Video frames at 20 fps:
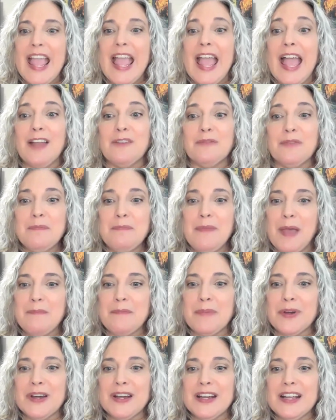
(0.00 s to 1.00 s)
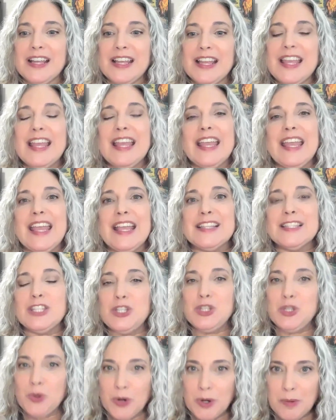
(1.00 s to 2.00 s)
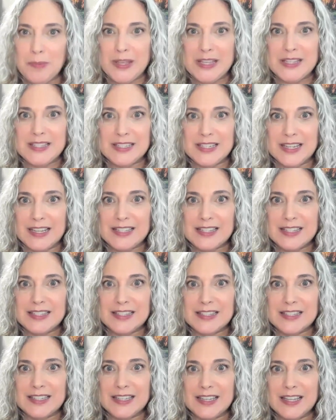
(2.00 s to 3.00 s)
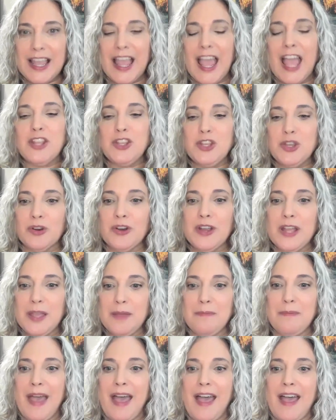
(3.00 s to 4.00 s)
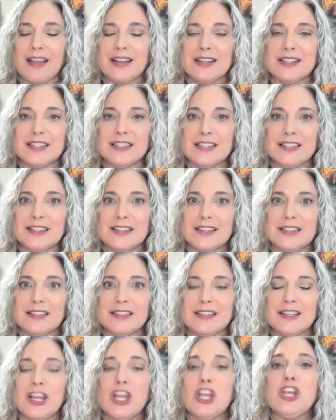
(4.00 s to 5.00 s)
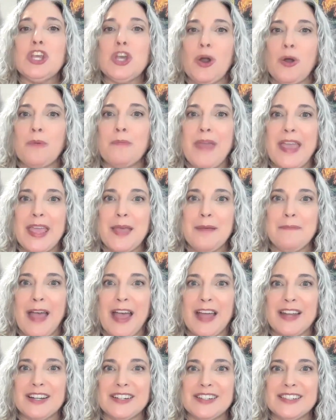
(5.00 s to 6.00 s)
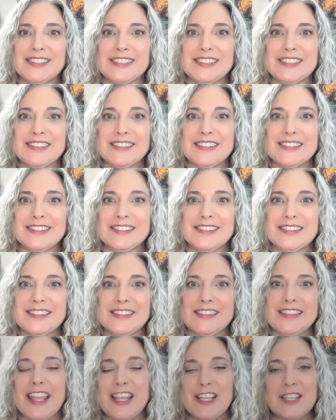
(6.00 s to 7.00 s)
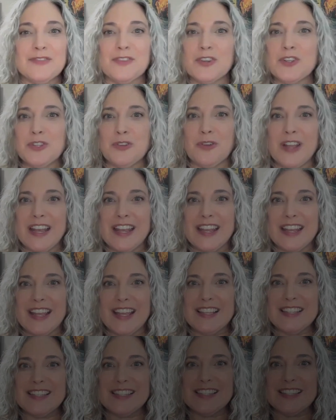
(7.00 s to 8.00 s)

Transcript: And remember, it's your business and your impact. Go make it matter. Thanks for joining us.